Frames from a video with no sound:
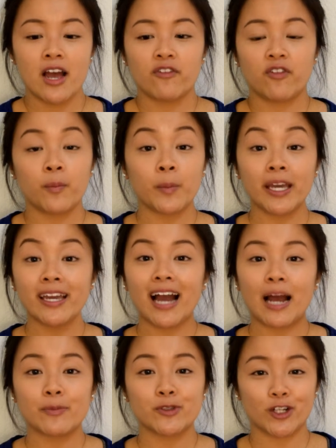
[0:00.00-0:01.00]
For me,
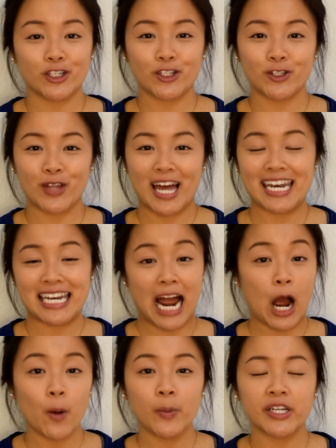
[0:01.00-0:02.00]
I'm starting to do that
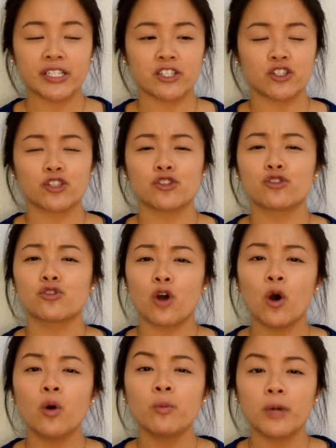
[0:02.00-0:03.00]
now because it's just
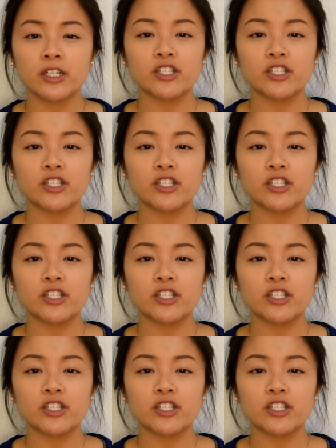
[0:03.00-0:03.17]
so much